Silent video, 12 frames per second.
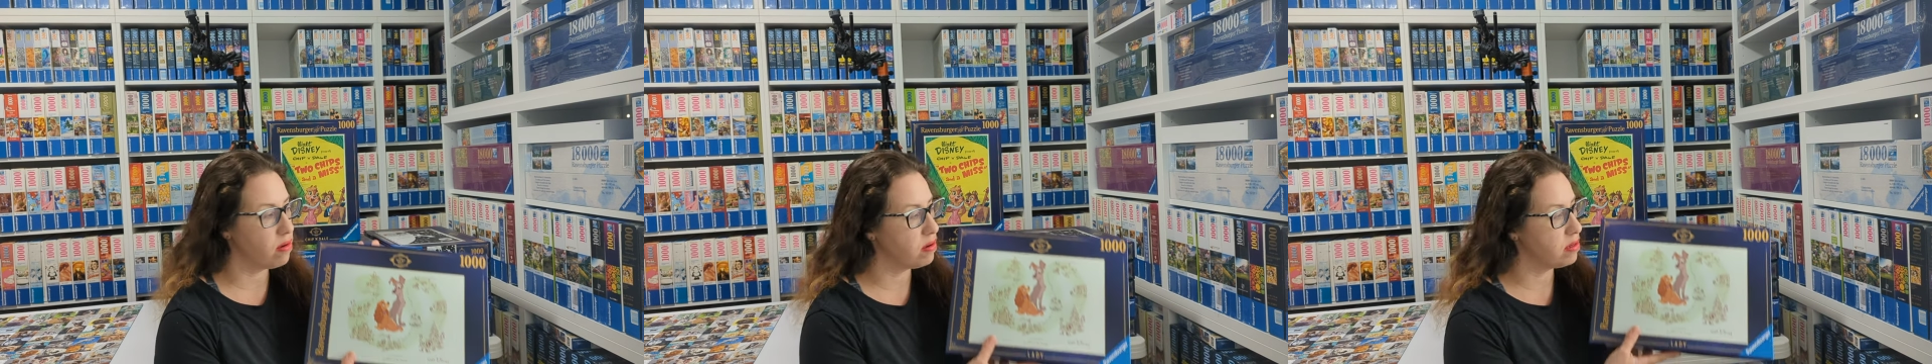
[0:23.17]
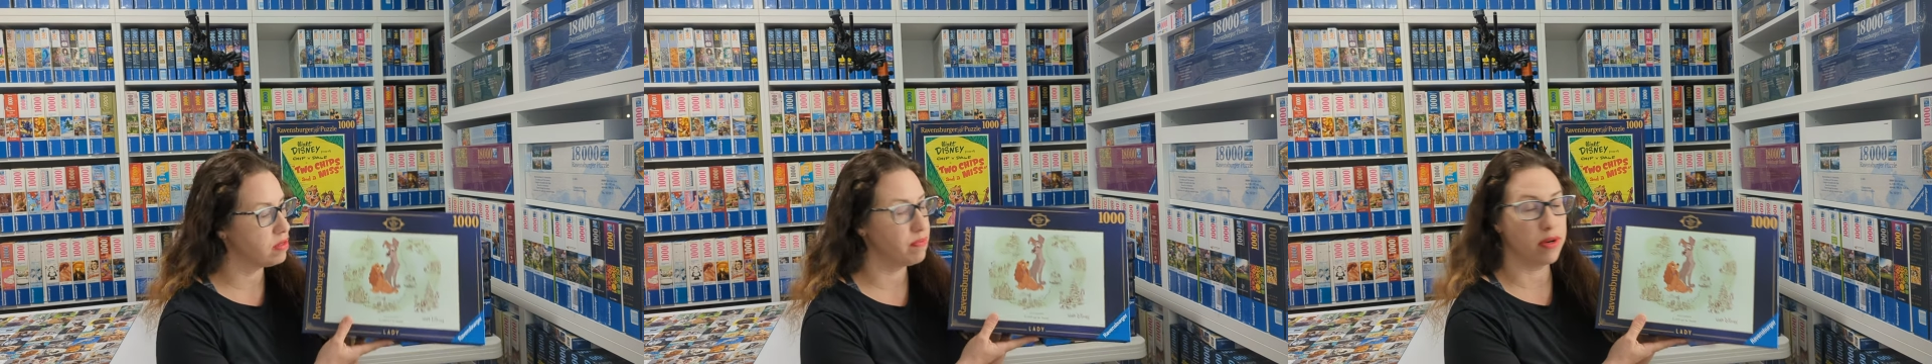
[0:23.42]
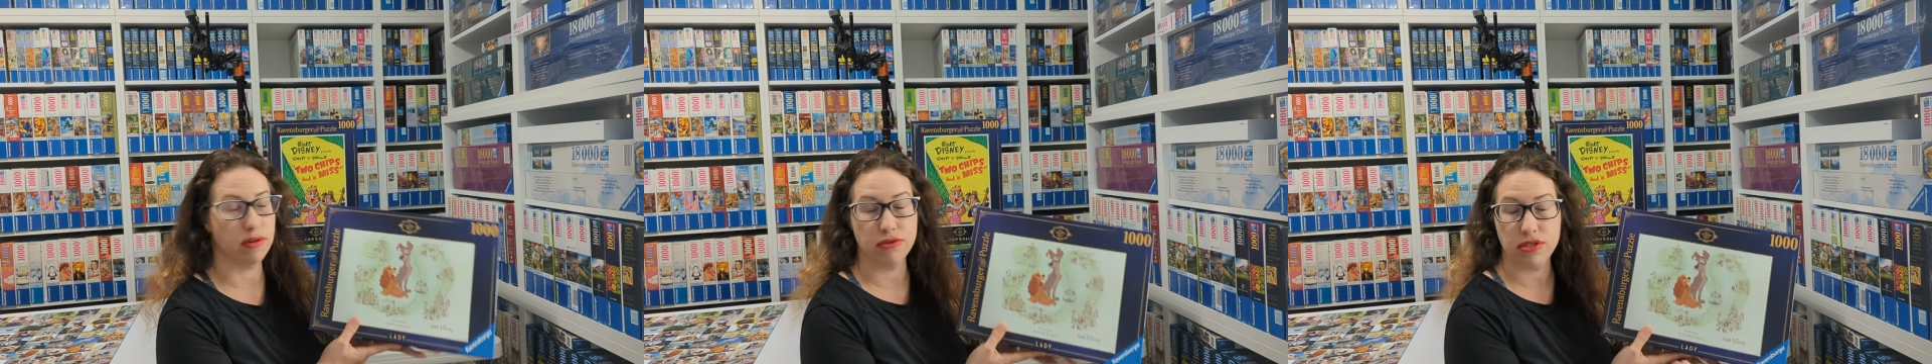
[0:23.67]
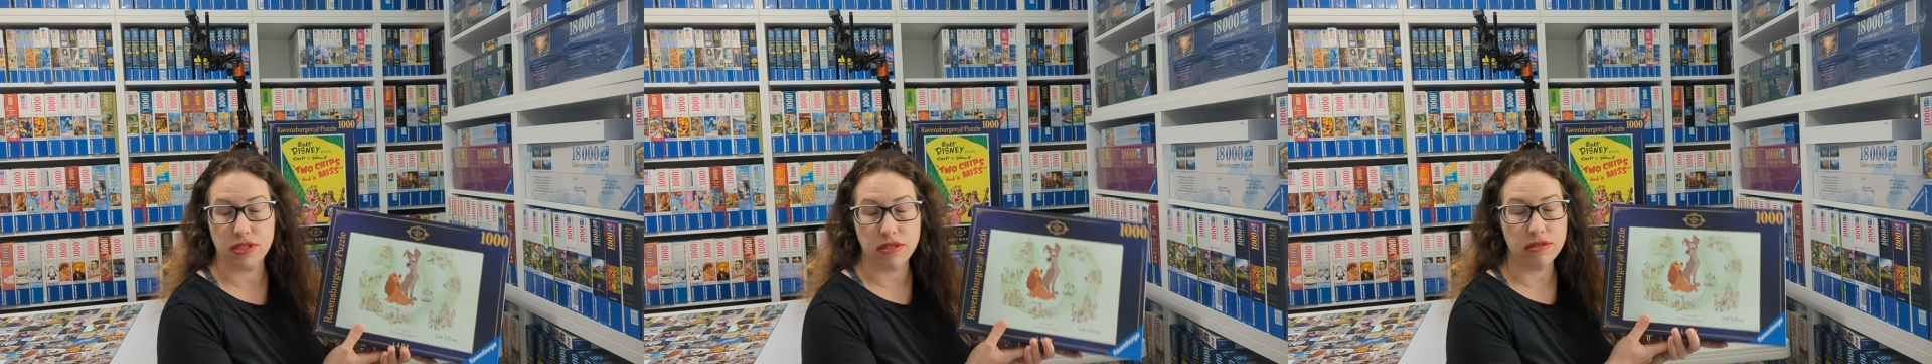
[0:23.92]
old
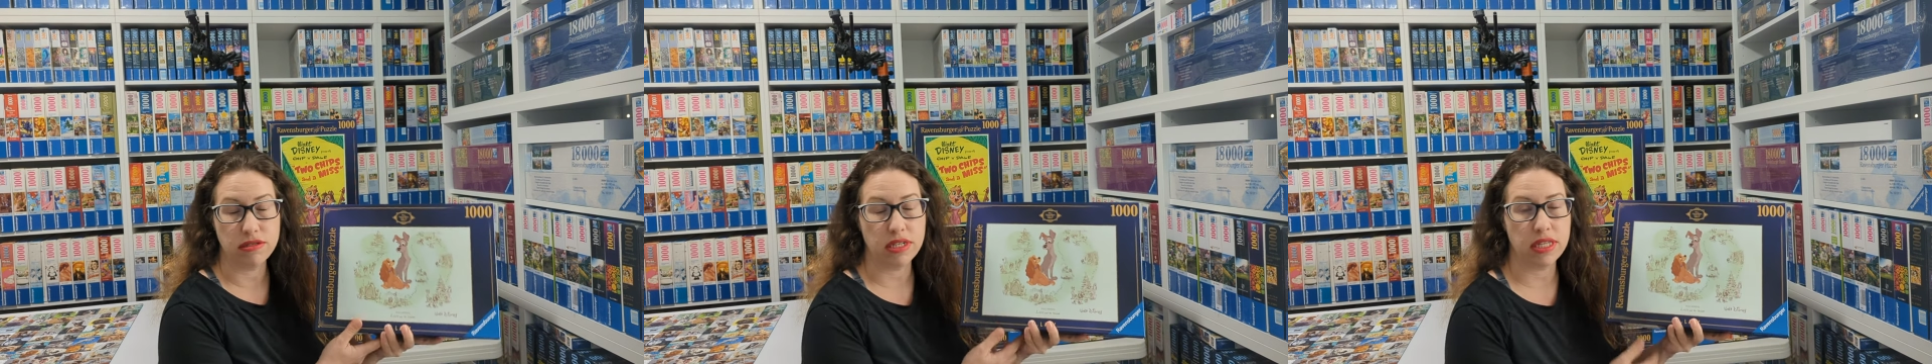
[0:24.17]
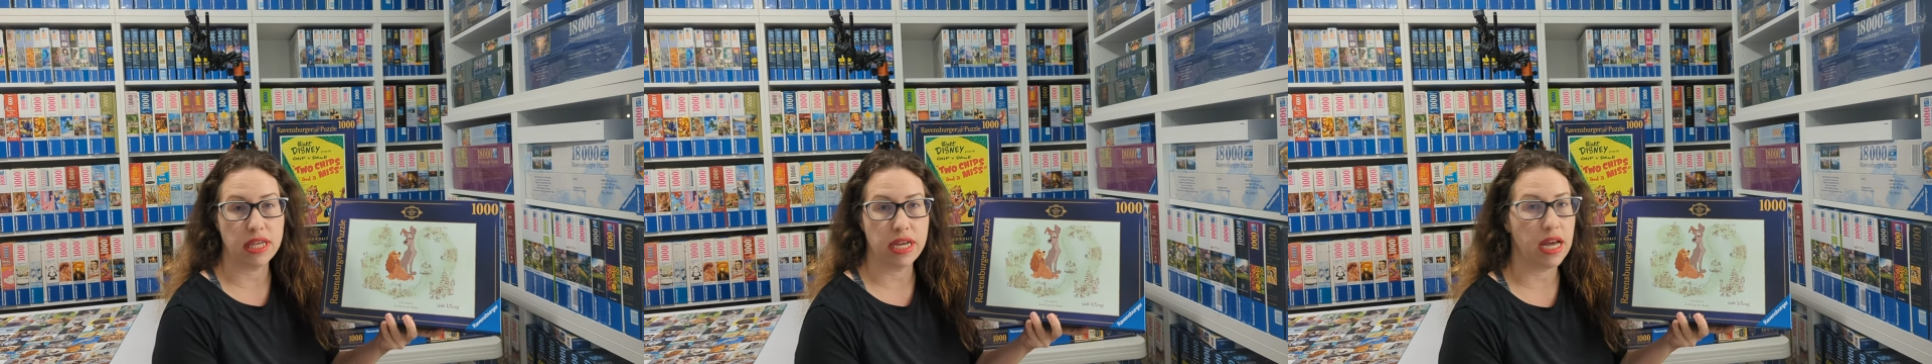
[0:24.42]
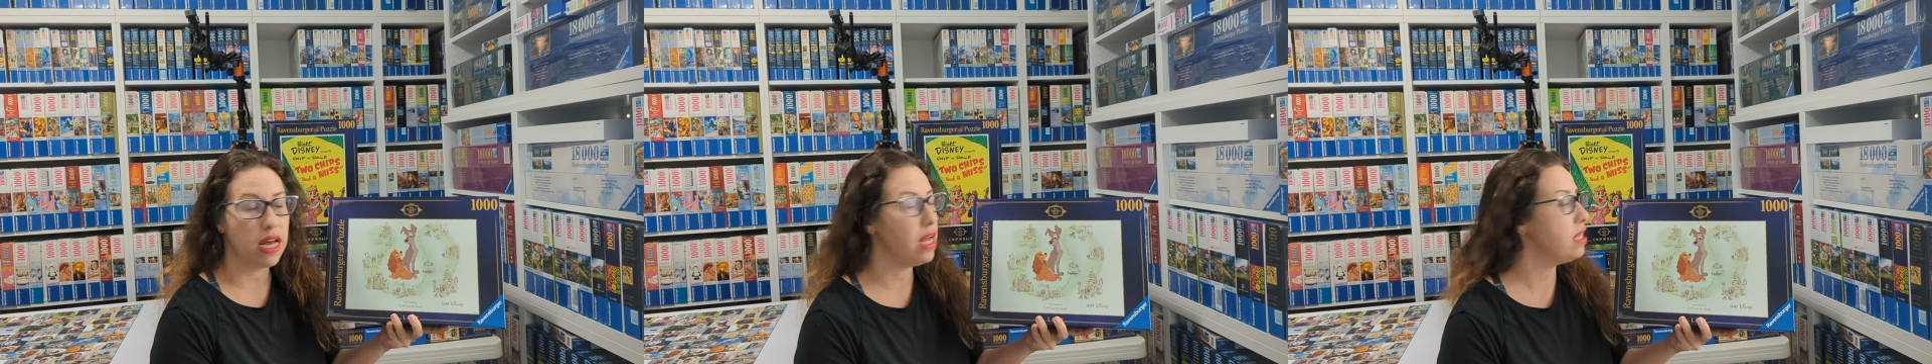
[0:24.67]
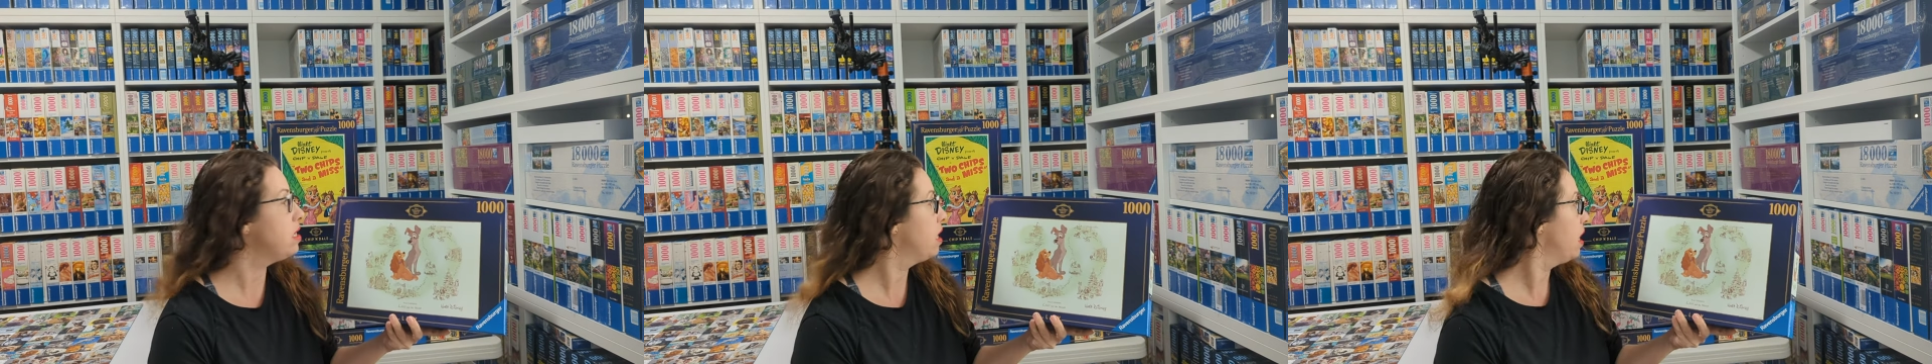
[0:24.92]
posters that they had